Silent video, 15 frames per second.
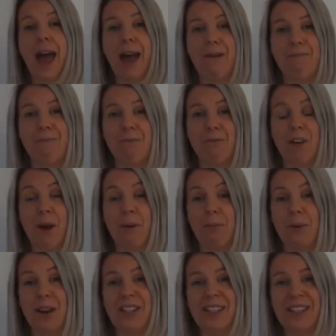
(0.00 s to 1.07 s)
um, for
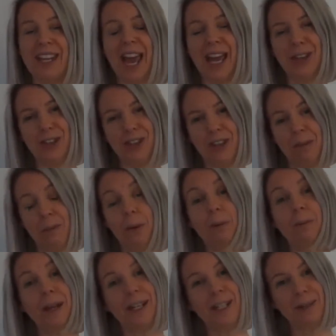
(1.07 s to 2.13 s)
presentation,
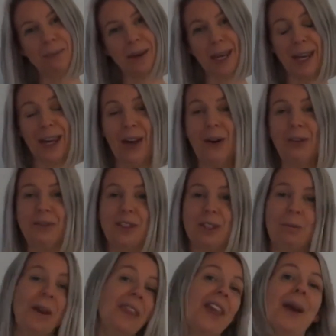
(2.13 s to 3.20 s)
public speaking.
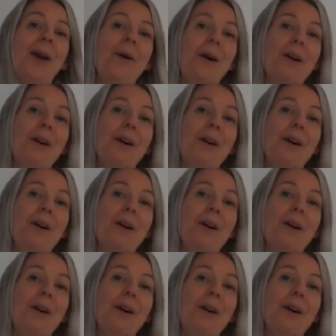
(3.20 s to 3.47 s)
Often when they go